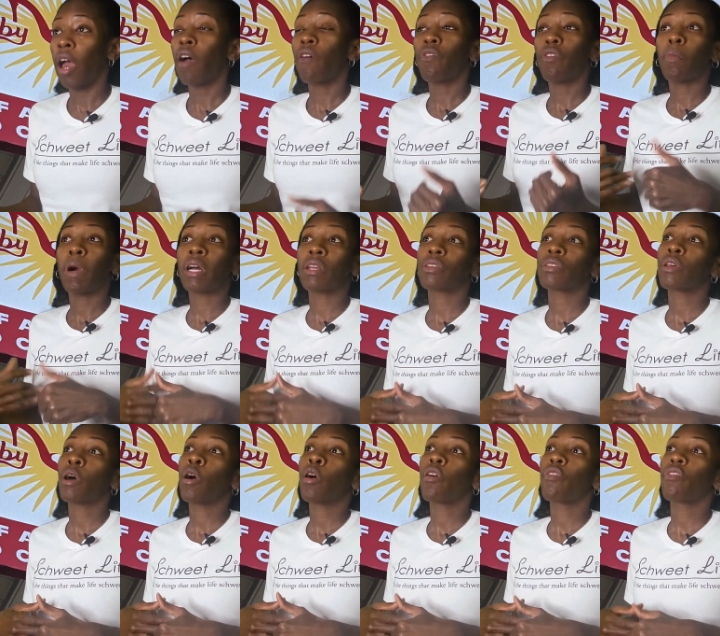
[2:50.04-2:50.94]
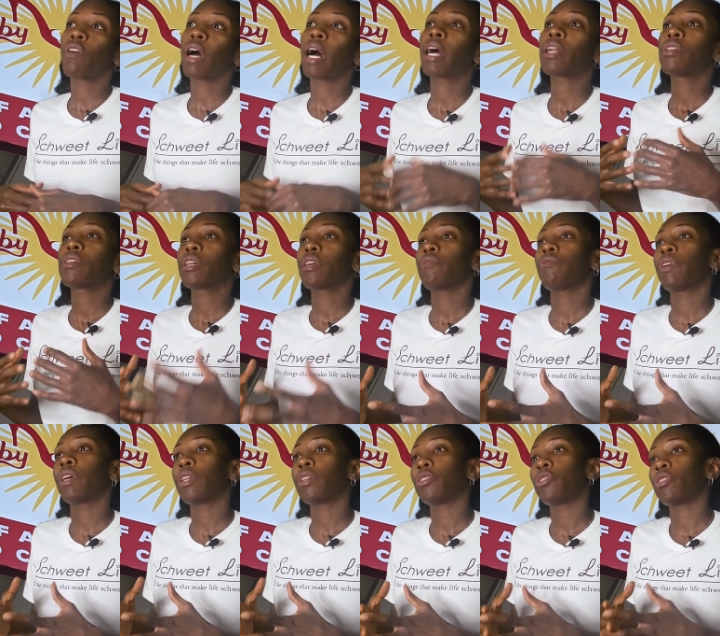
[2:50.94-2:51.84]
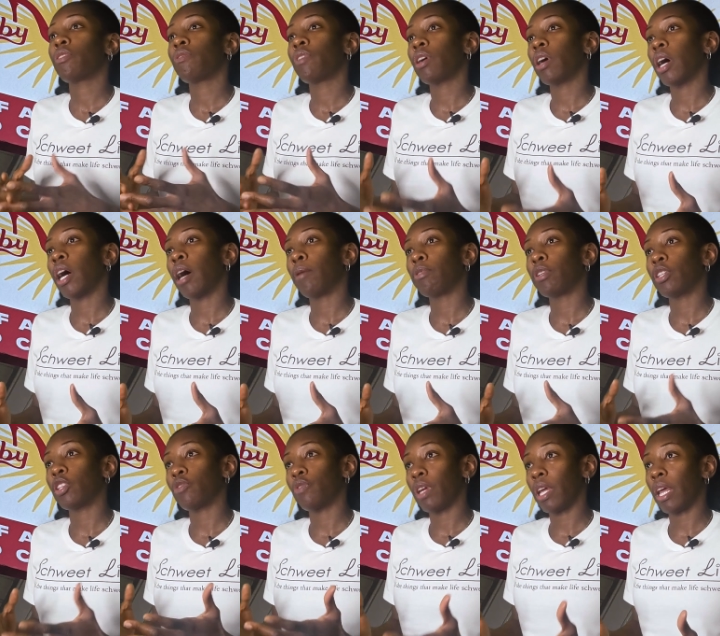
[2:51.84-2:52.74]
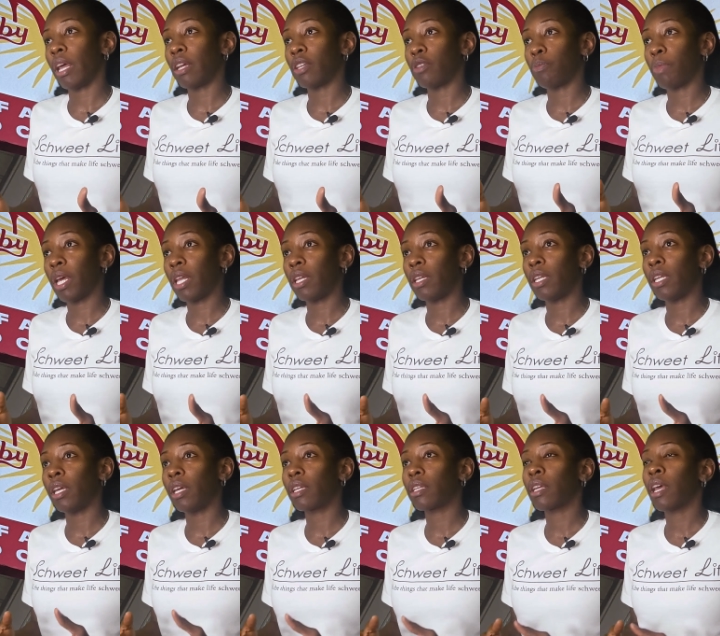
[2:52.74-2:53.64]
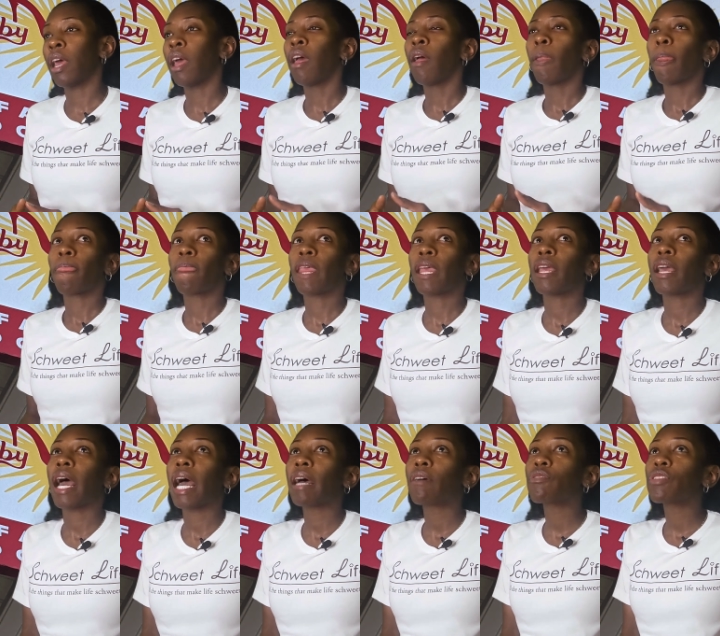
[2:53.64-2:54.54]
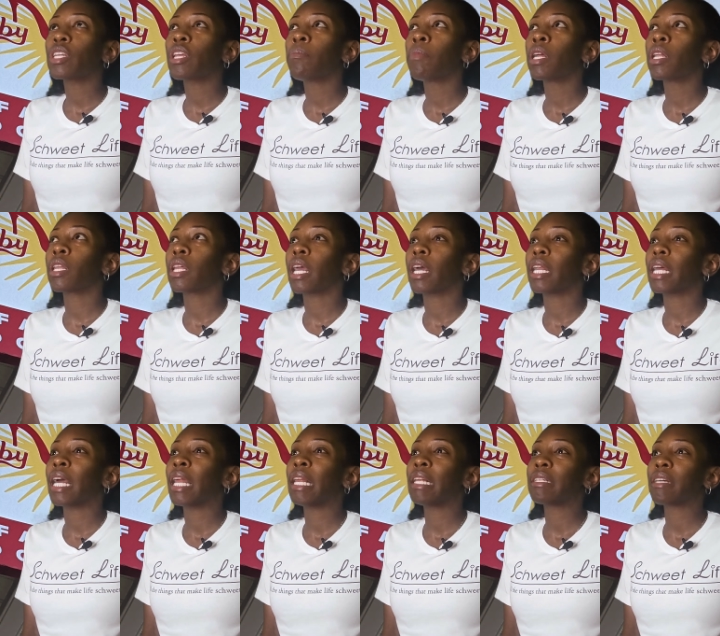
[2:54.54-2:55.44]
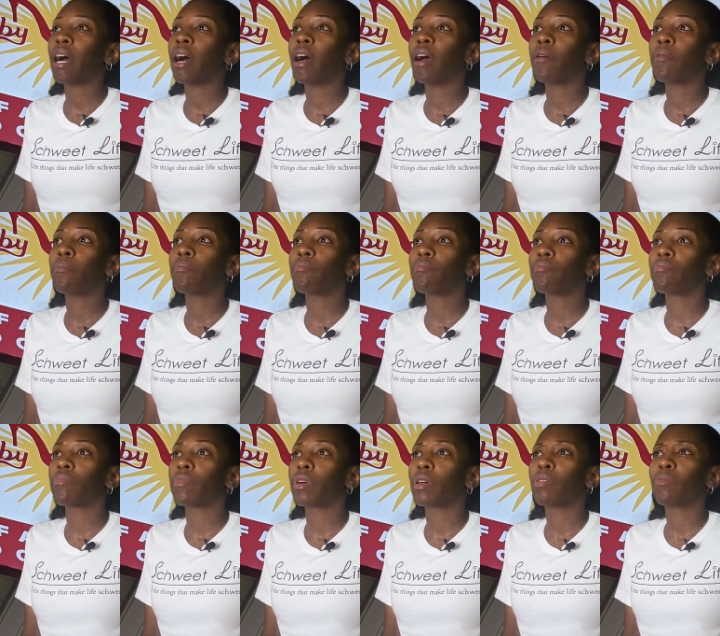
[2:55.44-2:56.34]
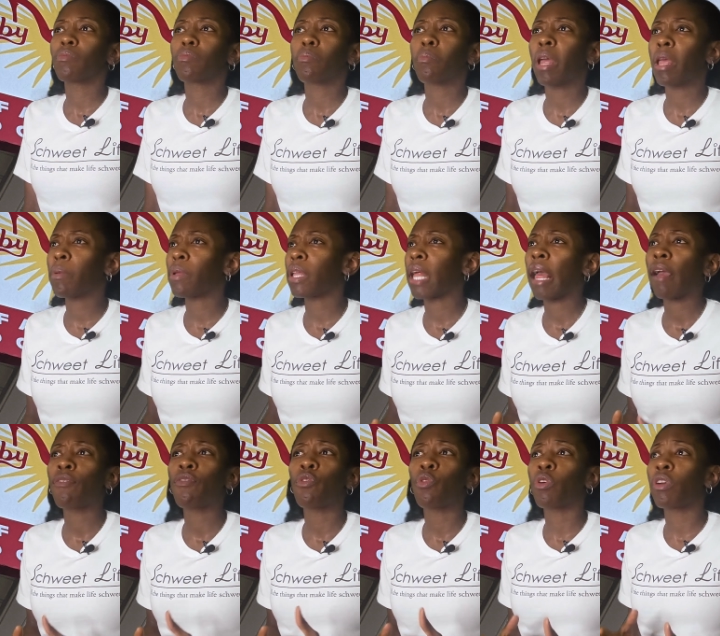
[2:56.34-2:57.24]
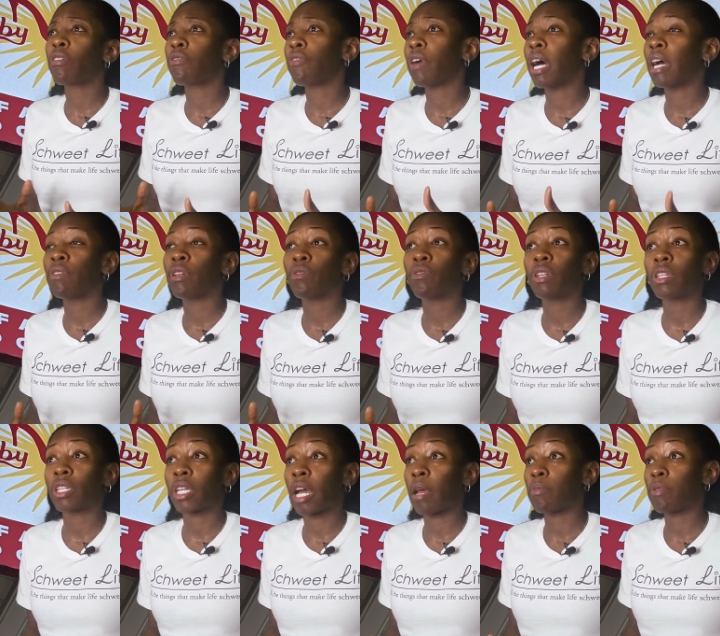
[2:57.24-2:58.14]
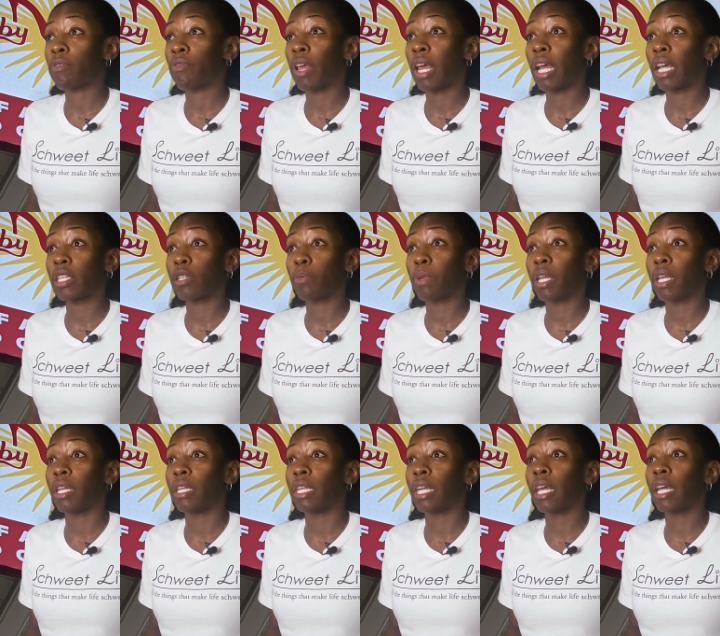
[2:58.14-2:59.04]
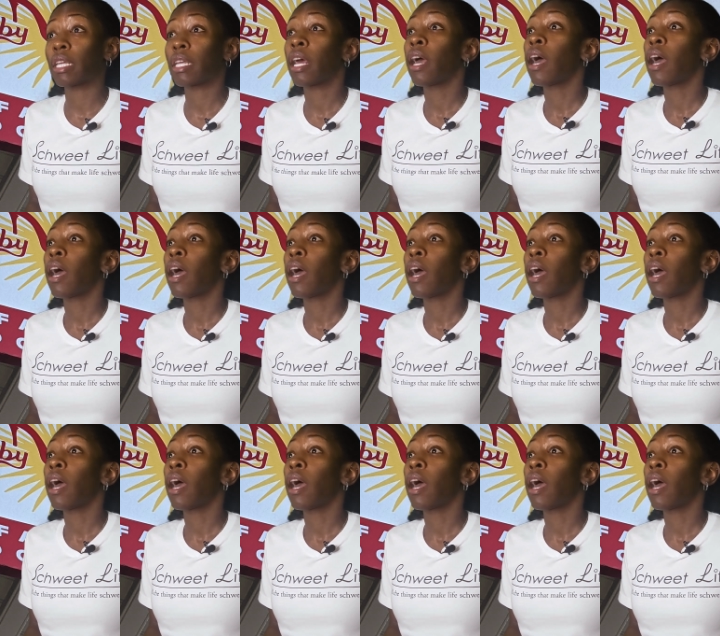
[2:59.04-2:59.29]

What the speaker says: For myself, I took advantage of their options for Eggs Benedict. They have seemingly at any time maybe like 4 to 5 different types of Eggs Benedict.